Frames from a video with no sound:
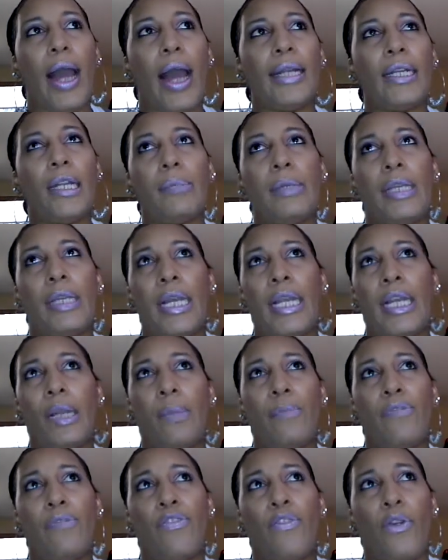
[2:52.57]
wind up
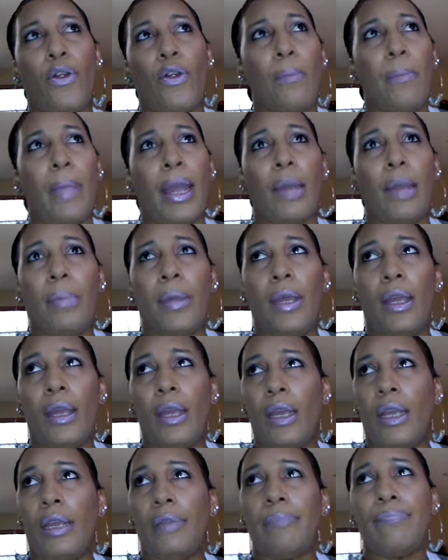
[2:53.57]
getting them for
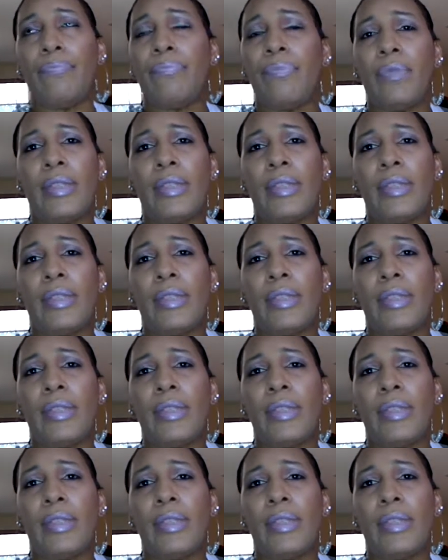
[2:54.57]
maybe